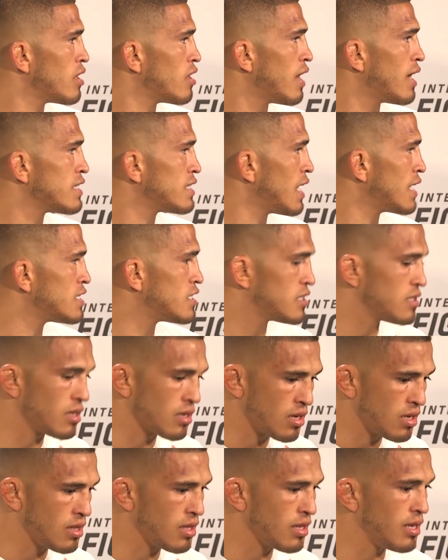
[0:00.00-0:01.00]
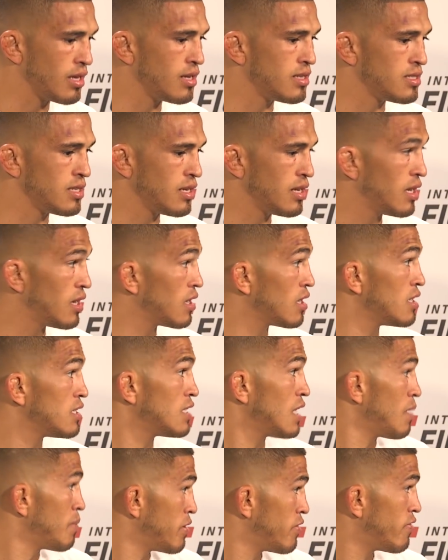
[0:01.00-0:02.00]
You know, I, I, sunk in the guillotine. He did a good
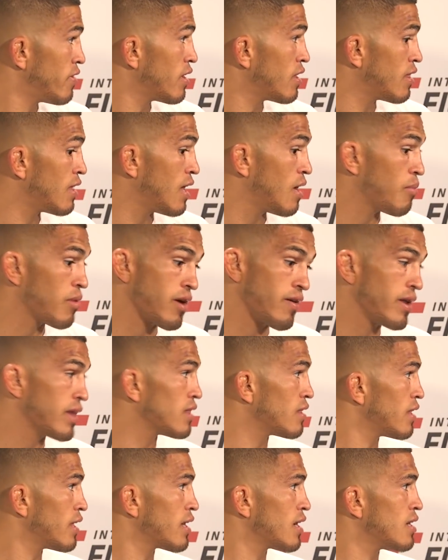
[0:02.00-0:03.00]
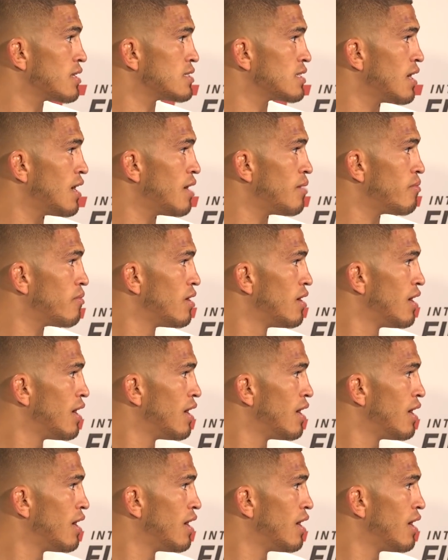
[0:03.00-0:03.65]
job defending that, but I already had the leg on top.